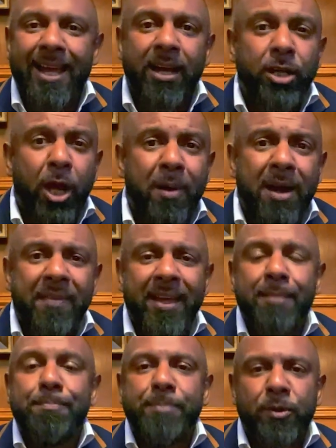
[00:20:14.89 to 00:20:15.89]
And go out
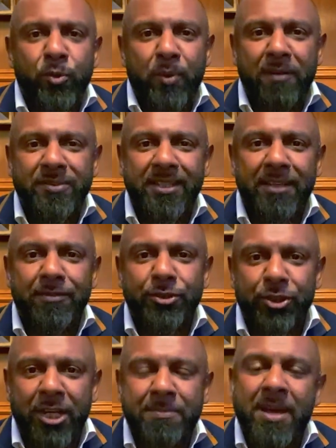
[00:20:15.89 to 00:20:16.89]
there, build wealth to live the
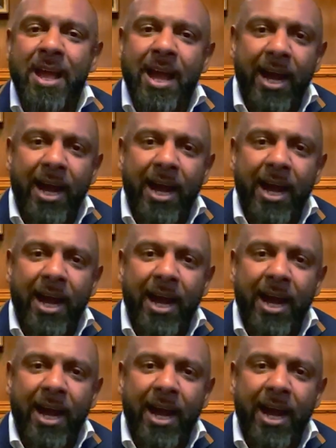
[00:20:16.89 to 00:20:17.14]
dream.